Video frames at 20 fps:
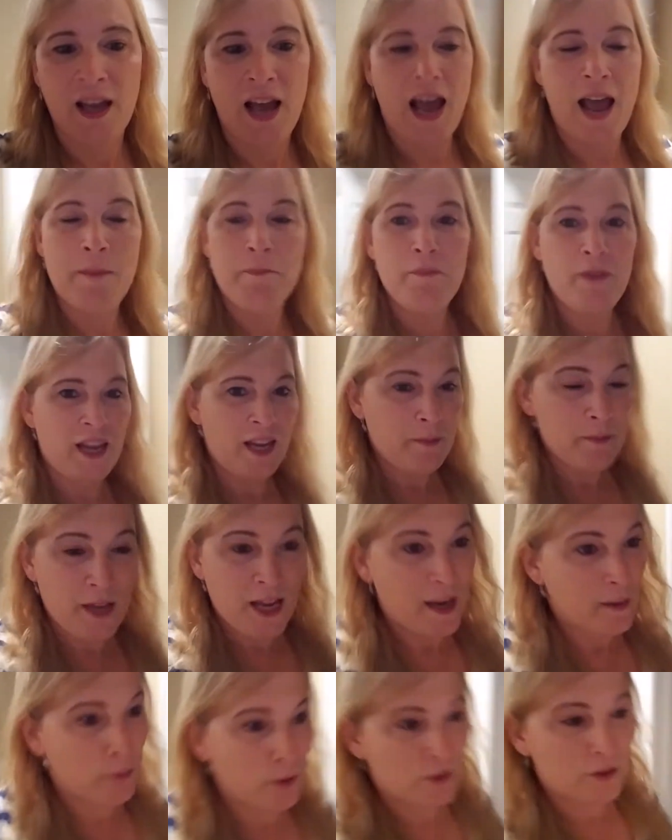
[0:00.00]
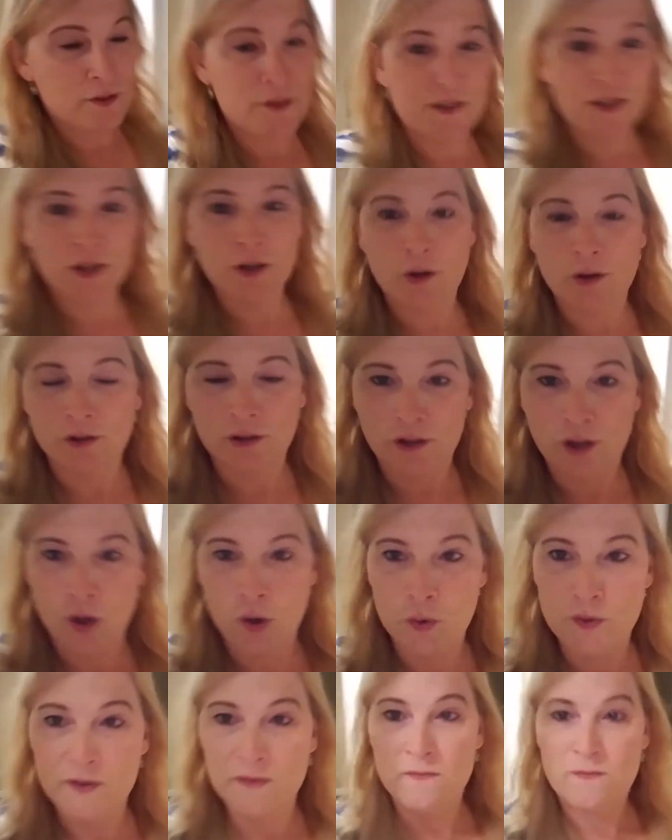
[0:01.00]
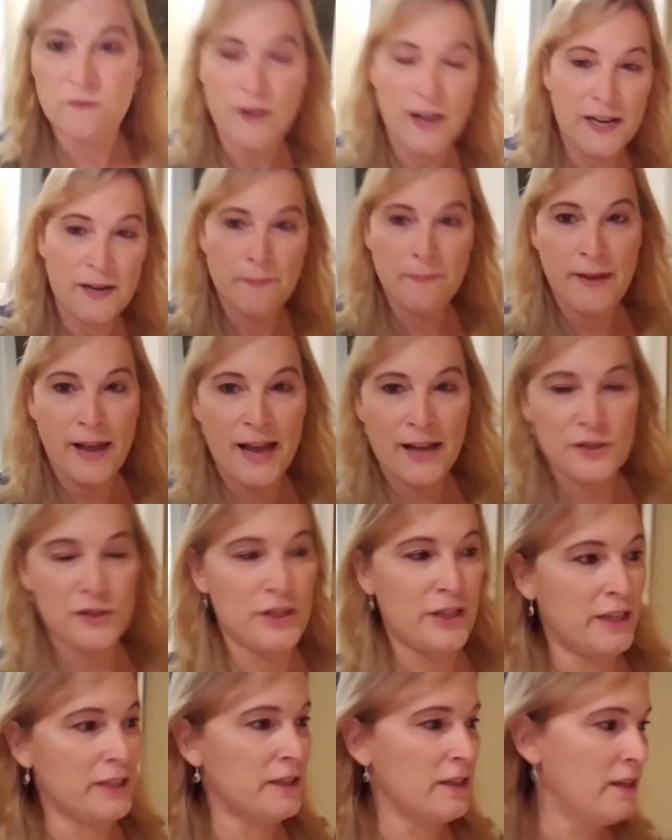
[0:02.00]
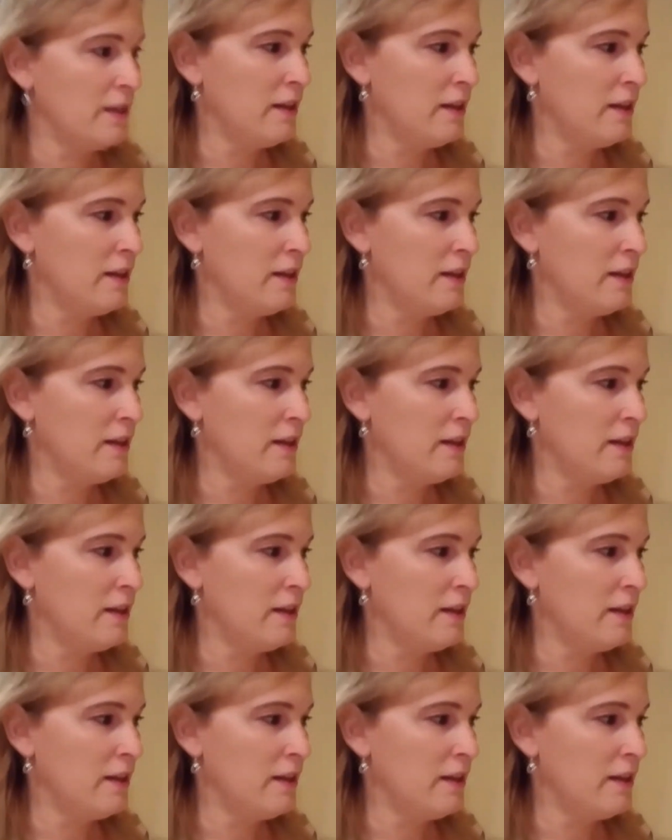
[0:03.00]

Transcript: I may be able to go to Lowe's and find a matching